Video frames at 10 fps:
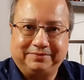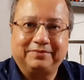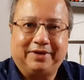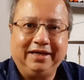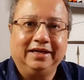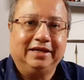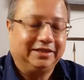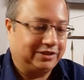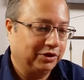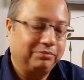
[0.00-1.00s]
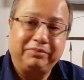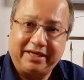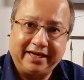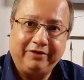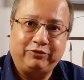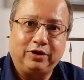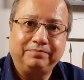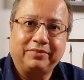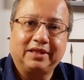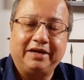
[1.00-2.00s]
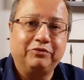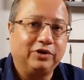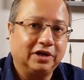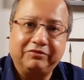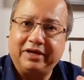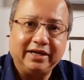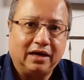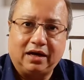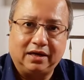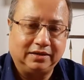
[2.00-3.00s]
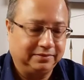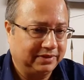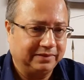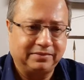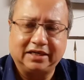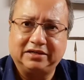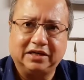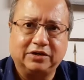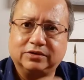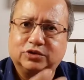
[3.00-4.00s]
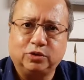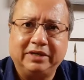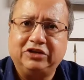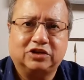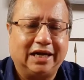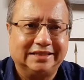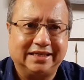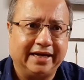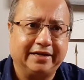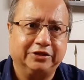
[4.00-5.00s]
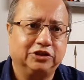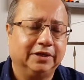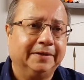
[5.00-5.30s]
Right? So be careful. They worked very hard. They did so many trials and errors.